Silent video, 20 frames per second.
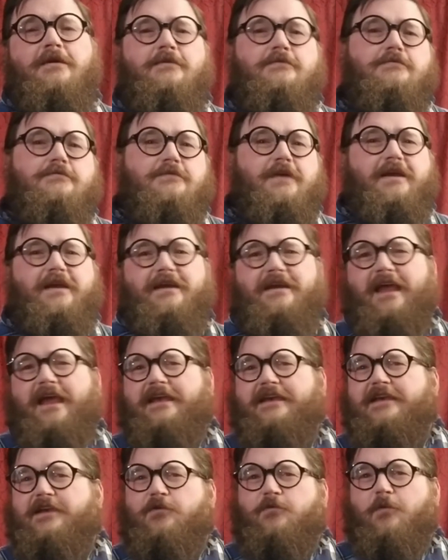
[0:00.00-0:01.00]
Granted, I
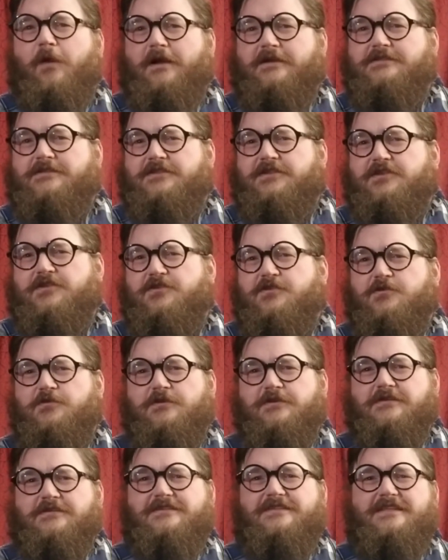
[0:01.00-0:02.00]
didn't watch the
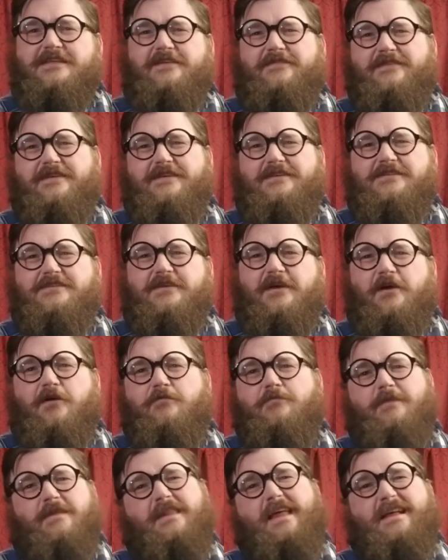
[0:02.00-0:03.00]
Tudors TV show,
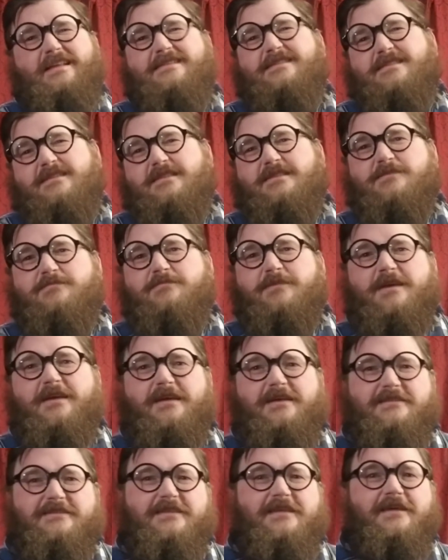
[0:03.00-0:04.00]
but that's just
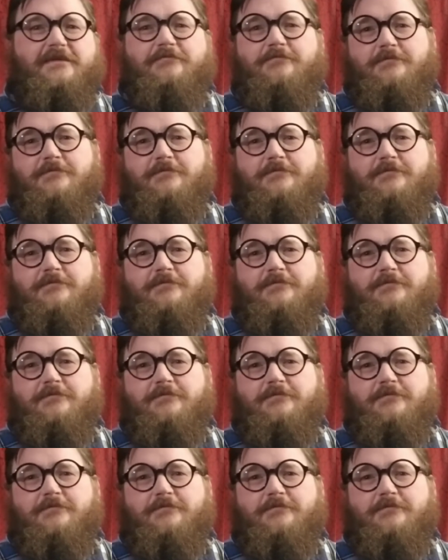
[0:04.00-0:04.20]
because they